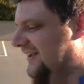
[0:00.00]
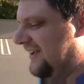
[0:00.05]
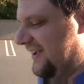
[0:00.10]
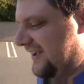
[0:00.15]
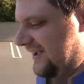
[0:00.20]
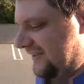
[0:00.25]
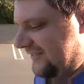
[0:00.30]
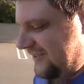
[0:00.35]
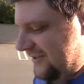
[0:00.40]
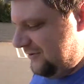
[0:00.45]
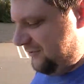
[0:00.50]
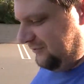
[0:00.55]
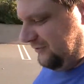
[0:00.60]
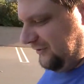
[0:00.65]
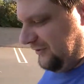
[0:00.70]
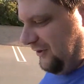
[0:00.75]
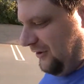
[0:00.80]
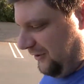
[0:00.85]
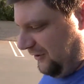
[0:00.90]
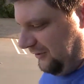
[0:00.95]
and they used to
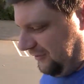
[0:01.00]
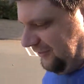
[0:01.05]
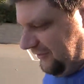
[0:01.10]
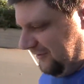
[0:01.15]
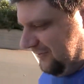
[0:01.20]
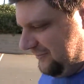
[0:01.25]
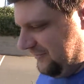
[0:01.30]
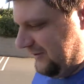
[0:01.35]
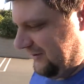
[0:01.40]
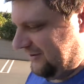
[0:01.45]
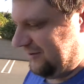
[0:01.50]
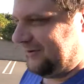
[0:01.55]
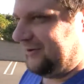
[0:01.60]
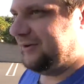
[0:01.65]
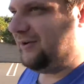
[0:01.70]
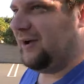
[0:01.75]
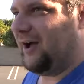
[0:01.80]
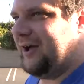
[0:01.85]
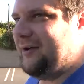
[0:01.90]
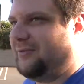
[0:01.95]
call them you know
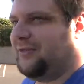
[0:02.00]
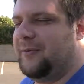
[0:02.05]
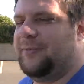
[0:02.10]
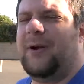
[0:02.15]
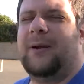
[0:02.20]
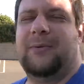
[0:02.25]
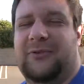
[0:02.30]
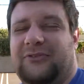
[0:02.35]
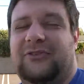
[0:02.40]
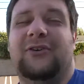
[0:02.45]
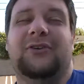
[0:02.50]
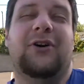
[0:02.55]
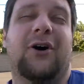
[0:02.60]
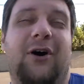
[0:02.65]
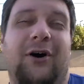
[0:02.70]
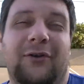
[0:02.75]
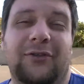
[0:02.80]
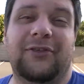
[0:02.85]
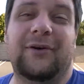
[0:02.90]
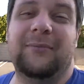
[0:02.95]
they probably still
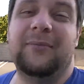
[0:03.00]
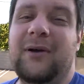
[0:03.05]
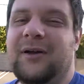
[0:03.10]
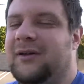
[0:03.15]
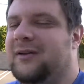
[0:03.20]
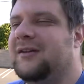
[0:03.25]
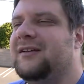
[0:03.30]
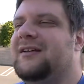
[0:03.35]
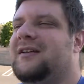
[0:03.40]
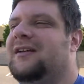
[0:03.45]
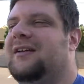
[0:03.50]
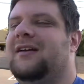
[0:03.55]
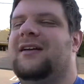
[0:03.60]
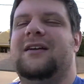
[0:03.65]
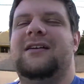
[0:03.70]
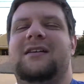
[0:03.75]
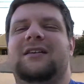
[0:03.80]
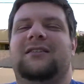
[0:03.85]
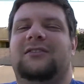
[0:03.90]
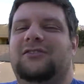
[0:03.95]
call them
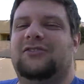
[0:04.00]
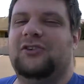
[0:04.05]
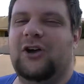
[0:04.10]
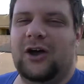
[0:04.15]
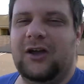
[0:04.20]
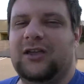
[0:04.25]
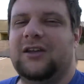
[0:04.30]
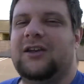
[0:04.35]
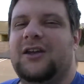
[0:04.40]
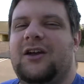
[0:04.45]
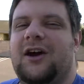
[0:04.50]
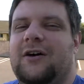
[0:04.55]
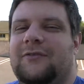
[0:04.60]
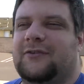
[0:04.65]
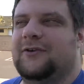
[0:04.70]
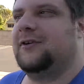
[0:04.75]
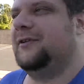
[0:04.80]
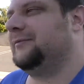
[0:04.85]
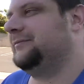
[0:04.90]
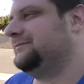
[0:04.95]
duck and cover